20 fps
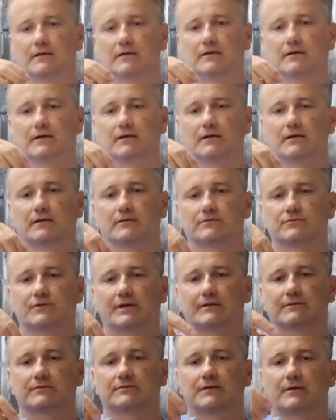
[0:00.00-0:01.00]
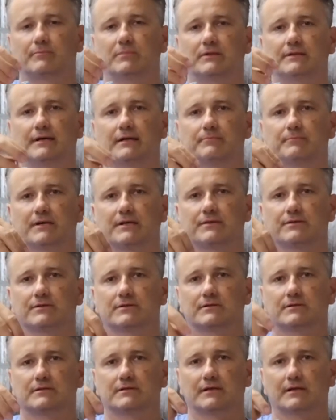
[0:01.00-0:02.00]
try the double nut
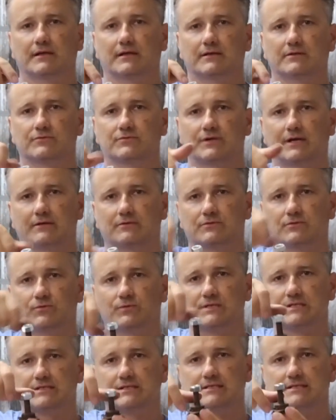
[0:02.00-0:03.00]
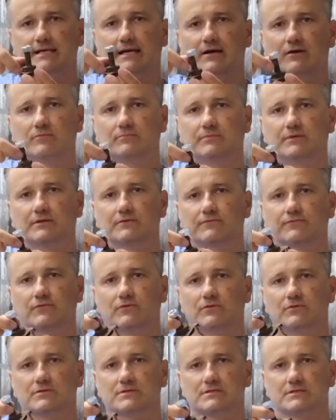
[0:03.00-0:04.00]
method and tried to twist this out, but of
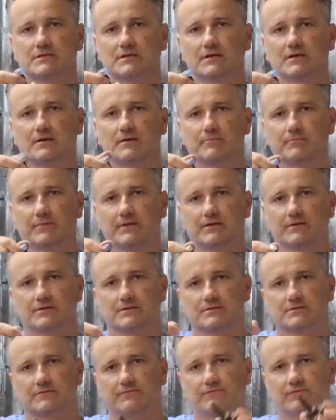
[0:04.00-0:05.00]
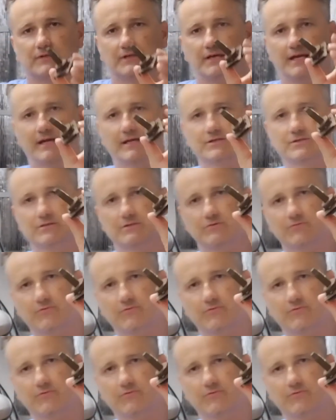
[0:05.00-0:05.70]
course, because of the age and the